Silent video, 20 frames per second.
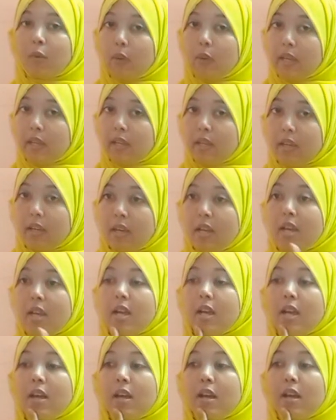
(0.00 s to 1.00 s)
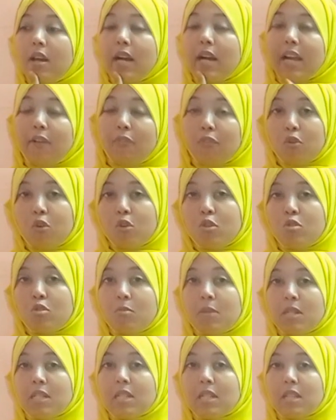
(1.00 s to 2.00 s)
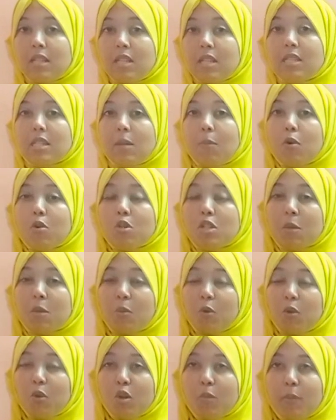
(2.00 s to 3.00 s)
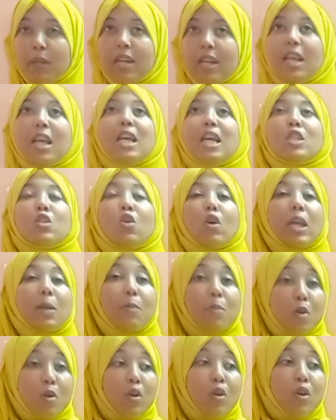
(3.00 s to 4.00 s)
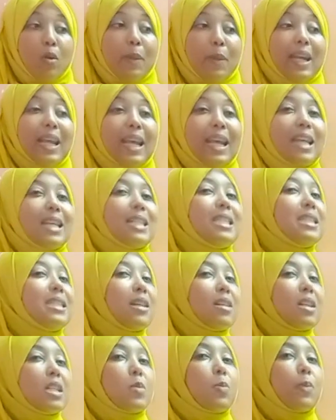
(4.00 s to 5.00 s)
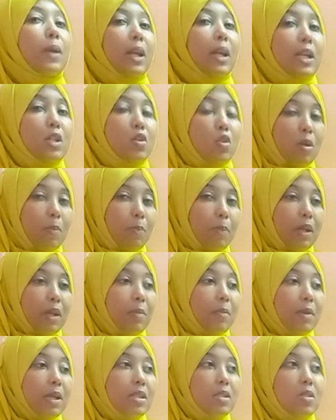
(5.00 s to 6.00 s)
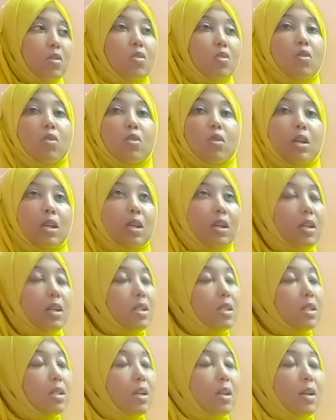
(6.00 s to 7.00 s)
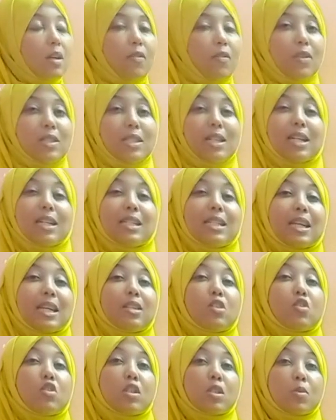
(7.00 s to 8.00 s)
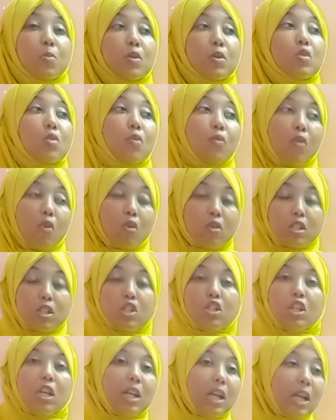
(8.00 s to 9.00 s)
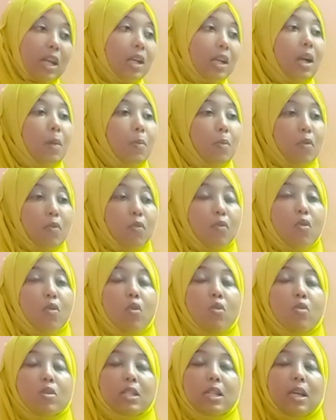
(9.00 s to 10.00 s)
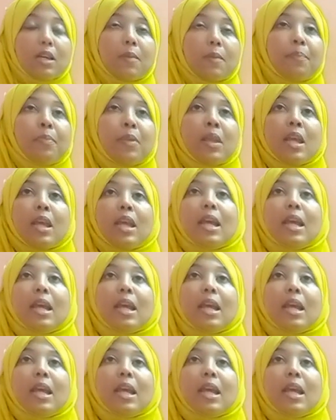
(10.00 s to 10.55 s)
the way, I forgot to mention this about hemoglobin. So hemoglobin is the respiratory pigment. You know, it facilitates transport of oxygen and carbon dioxide.